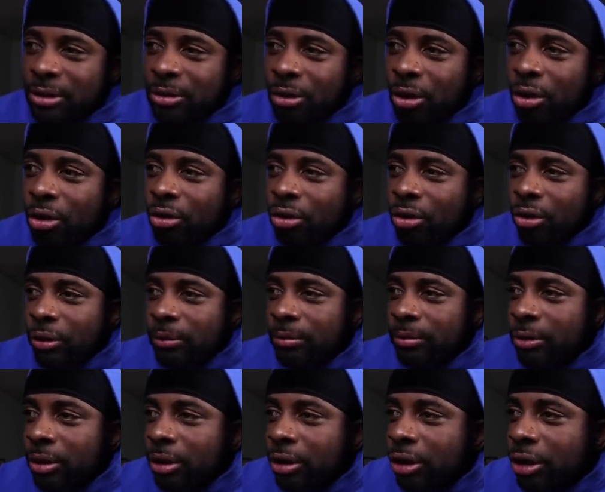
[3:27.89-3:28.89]
Hold on.
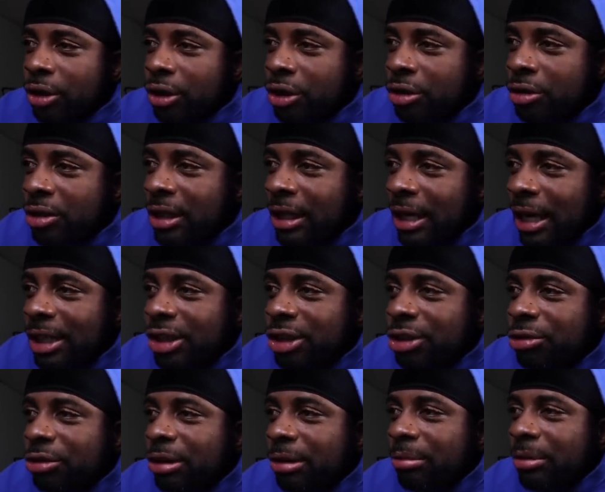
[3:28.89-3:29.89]
You cannot
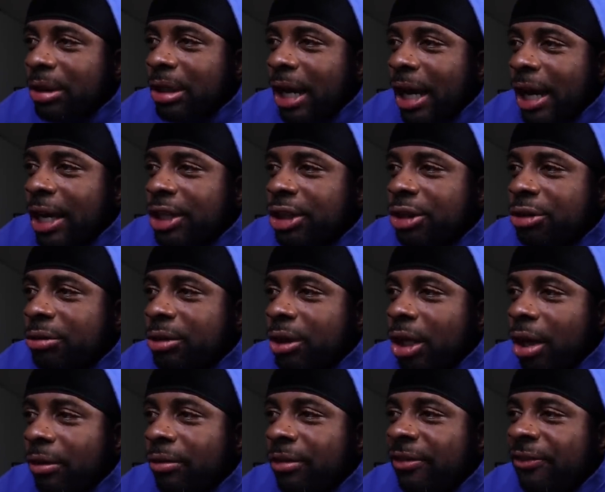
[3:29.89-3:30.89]
treat me how you treat
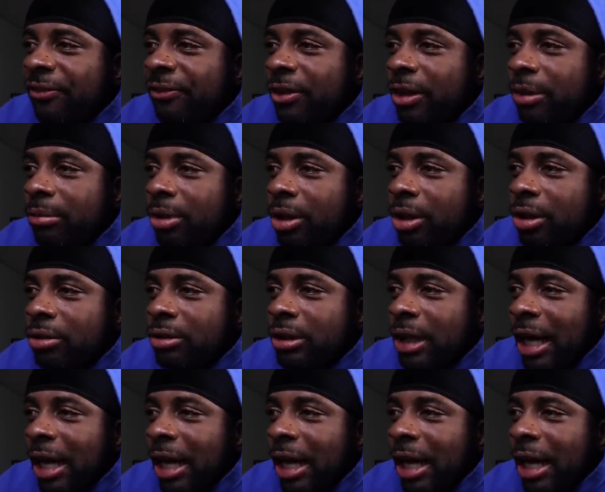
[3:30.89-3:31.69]
other females.